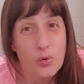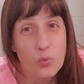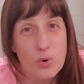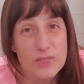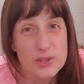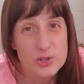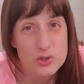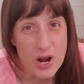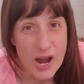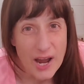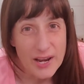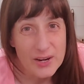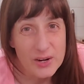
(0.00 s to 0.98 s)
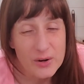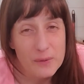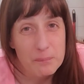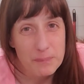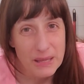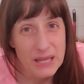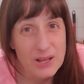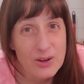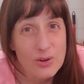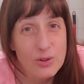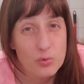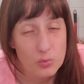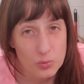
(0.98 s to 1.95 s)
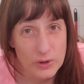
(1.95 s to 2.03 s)
When the dryer
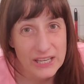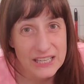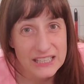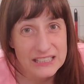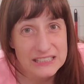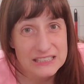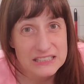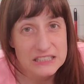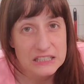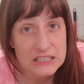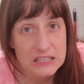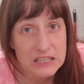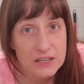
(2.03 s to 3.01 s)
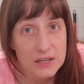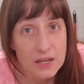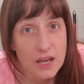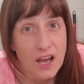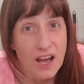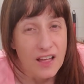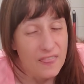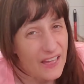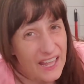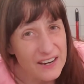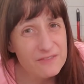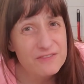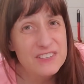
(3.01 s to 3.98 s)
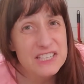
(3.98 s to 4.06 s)
bell rings,
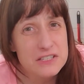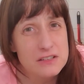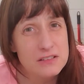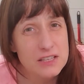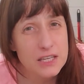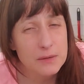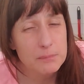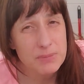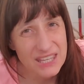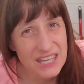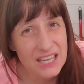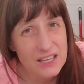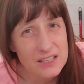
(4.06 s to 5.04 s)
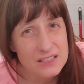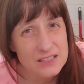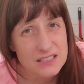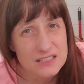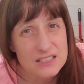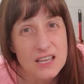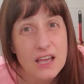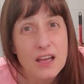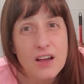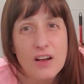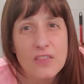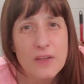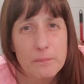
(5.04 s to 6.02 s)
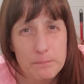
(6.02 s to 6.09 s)
that officially begins
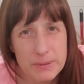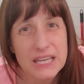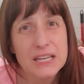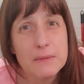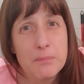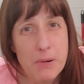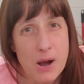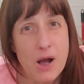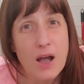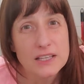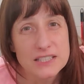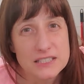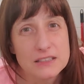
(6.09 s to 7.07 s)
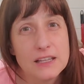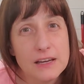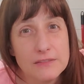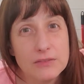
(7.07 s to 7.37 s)
the big boss level.